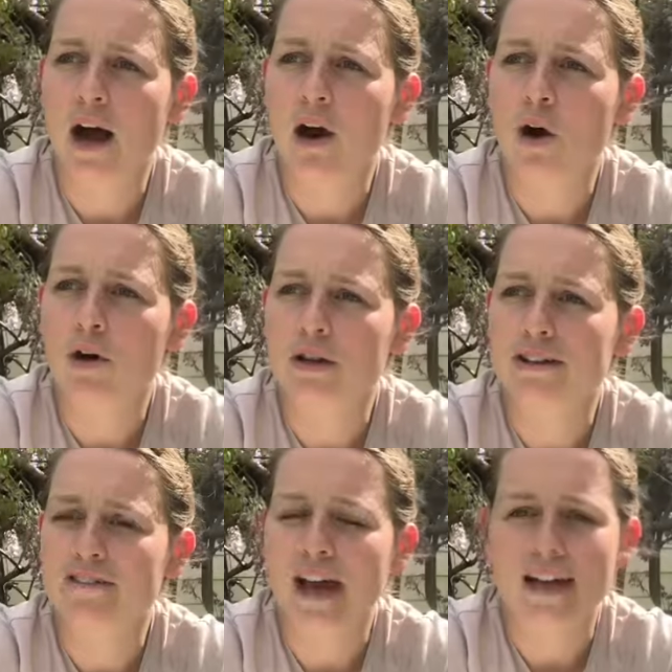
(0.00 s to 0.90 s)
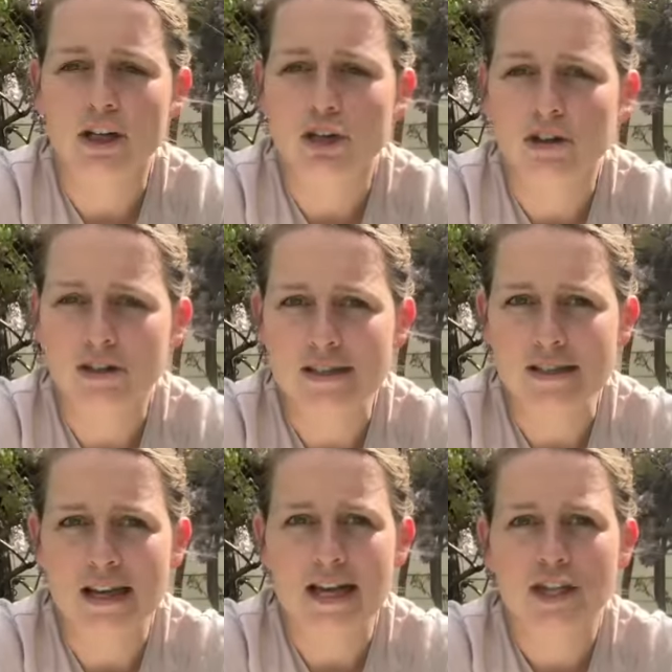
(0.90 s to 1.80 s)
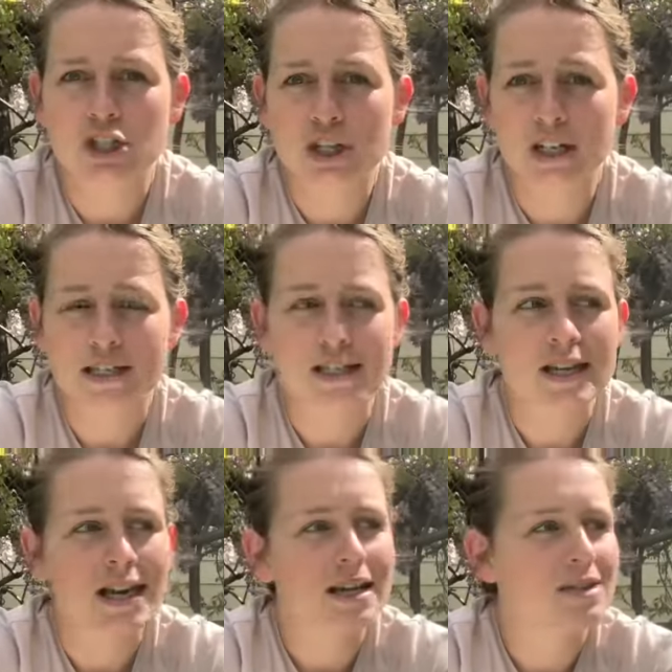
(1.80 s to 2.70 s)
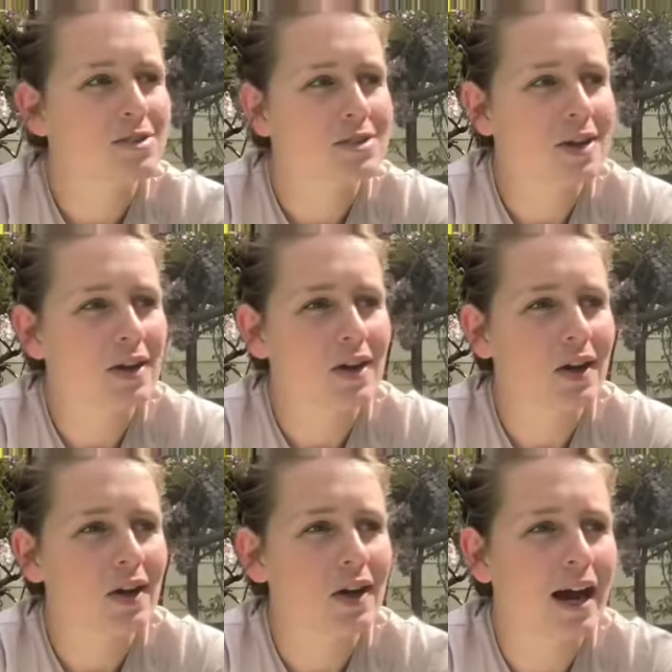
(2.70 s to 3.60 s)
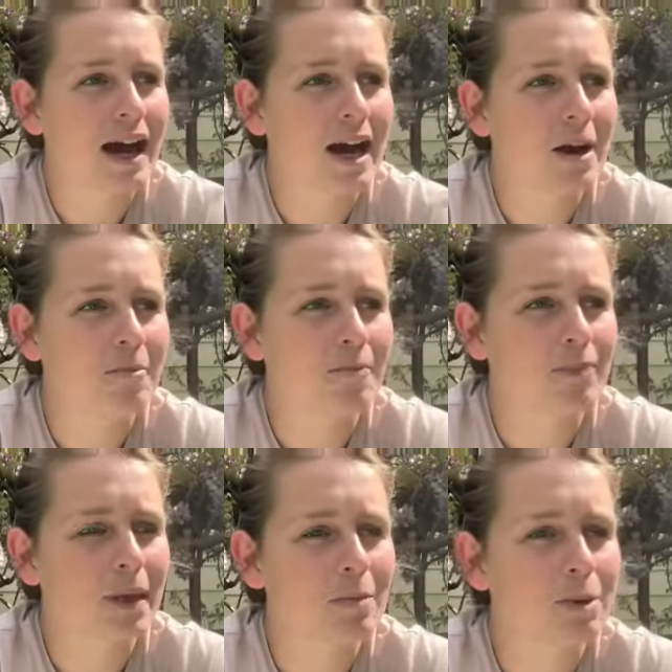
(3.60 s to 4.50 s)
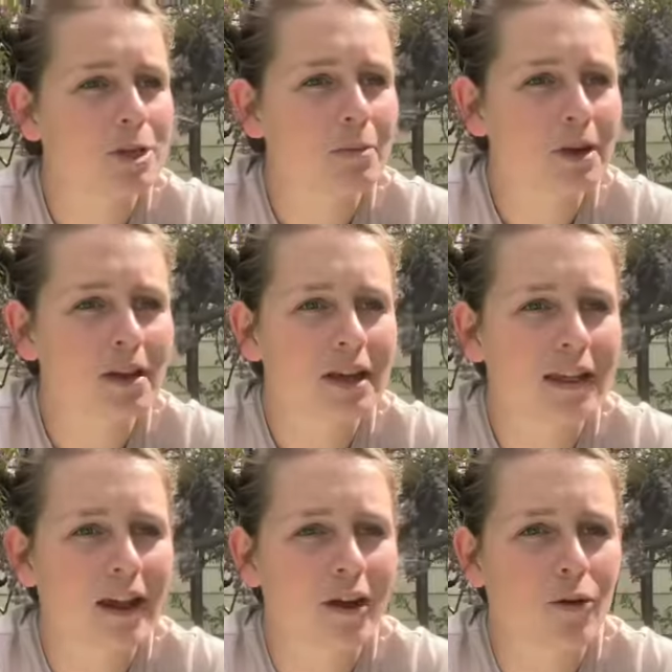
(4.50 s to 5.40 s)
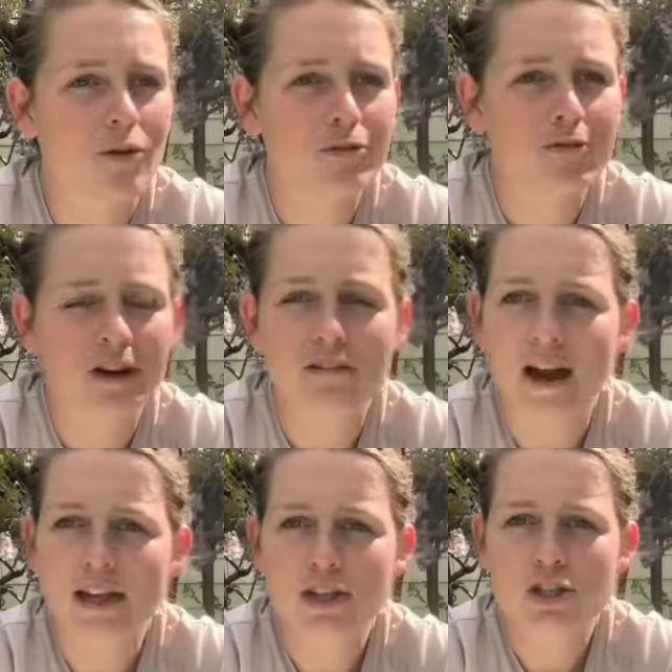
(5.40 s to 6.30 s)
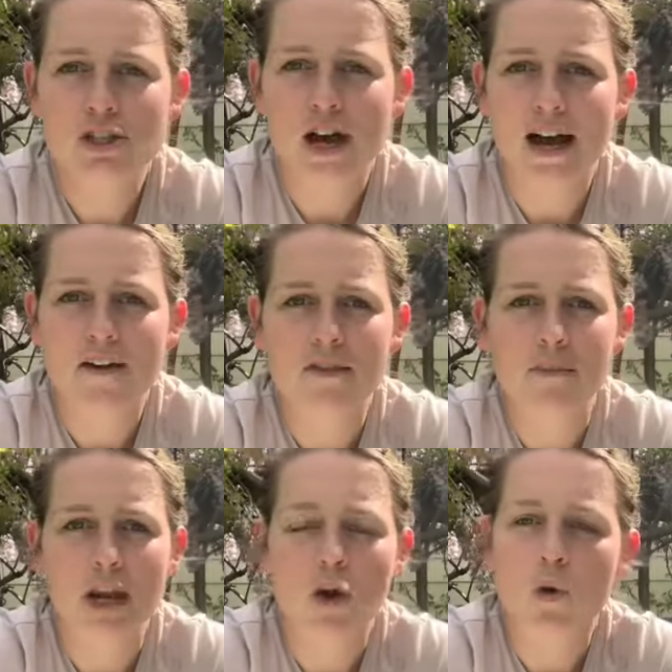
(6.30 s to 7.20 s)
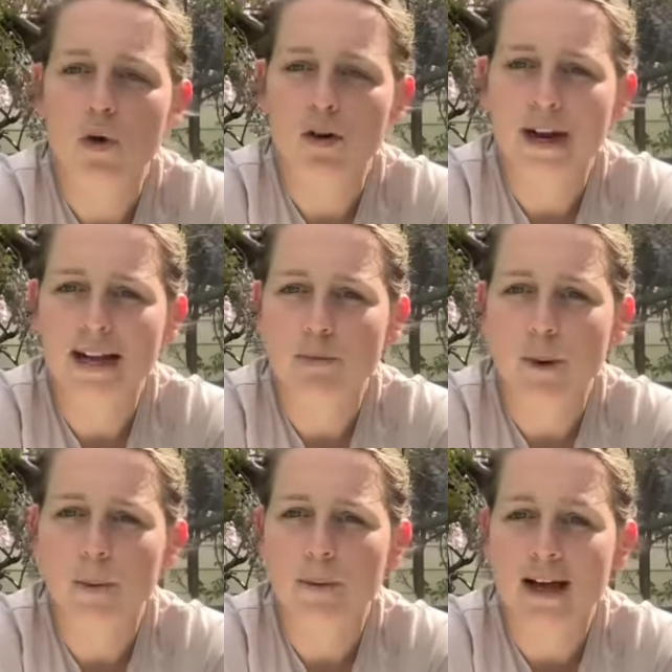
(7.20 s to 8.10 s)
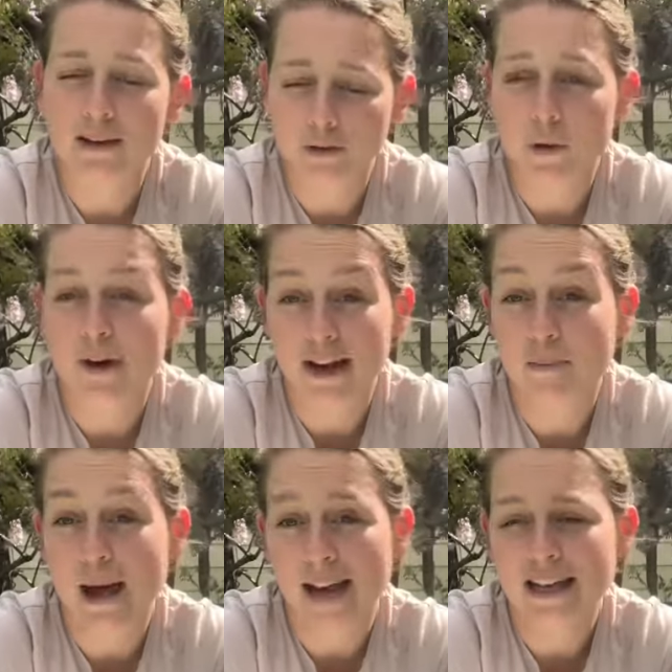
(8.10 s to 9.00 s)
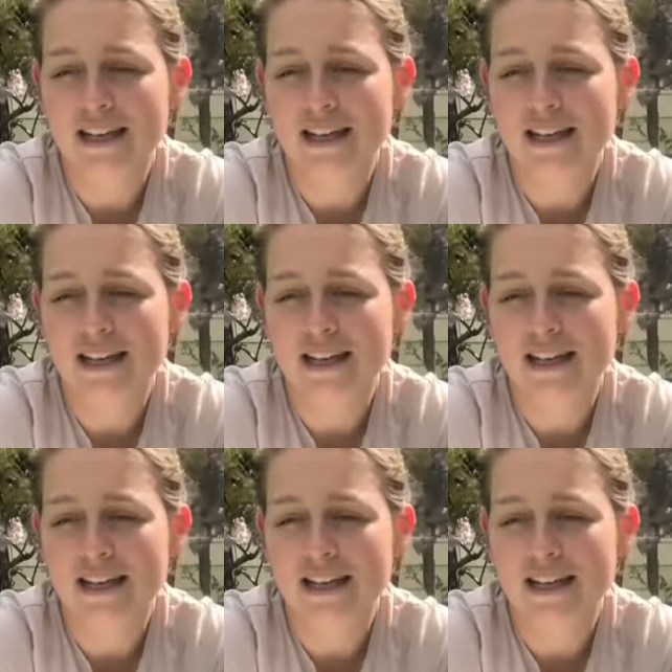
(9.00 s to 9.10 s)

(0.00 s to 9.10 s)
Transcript: olive egger cross chickens. So predominantly they're all free range. I have them in a quarter acre paddock,